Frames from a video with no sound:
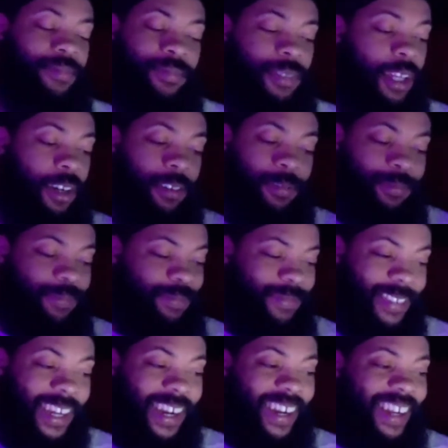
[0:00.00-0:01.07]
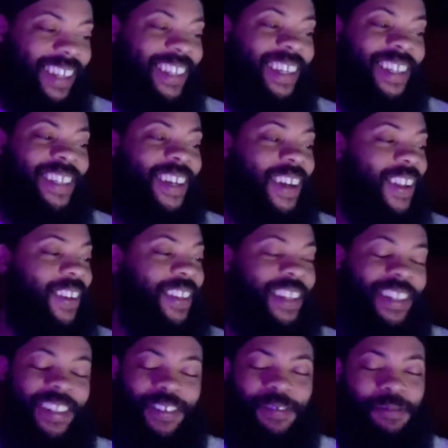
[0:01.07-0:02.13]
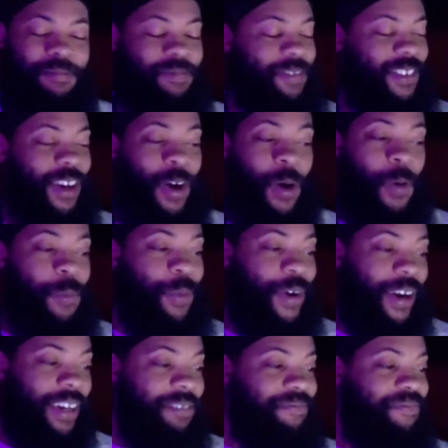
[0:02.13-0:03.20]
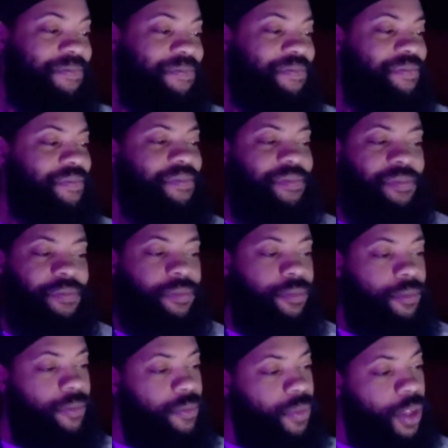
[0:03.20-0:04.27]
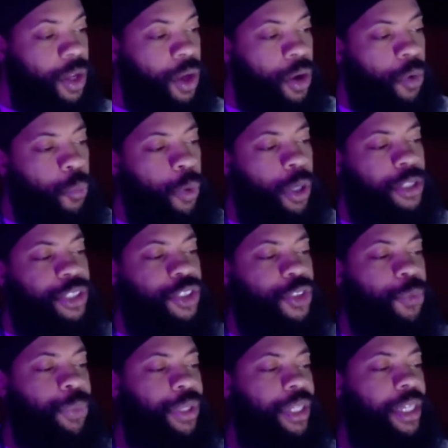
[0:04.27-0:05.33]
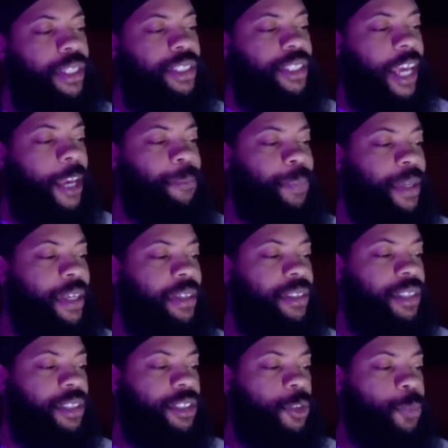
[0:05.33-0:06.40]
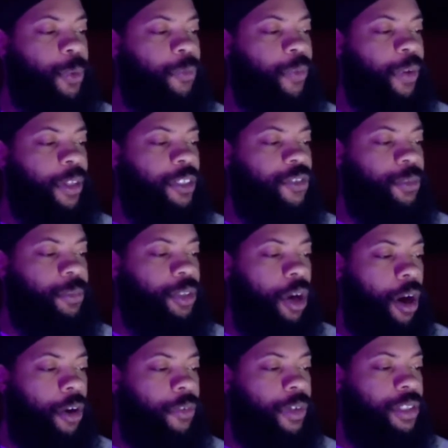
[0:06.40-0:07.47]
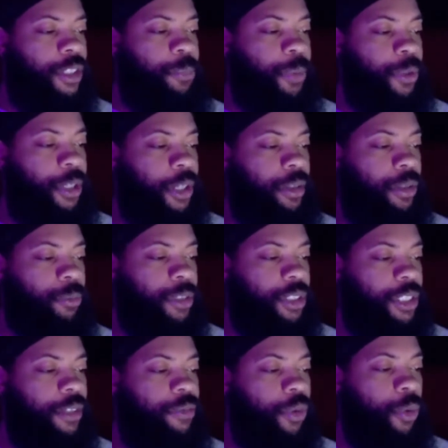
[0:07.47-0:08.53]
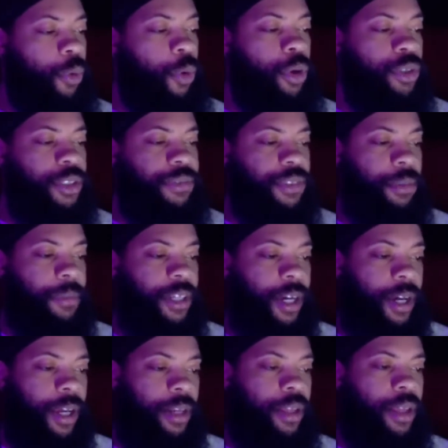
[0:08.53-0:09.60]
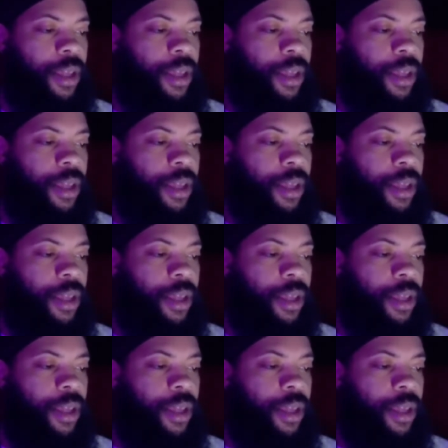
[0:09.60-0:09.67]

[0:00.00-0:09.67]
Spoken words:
No. Y'all, no, bruh. We're assuming the escapees, the supervillains from Tartarus in particular, received orders of some kind.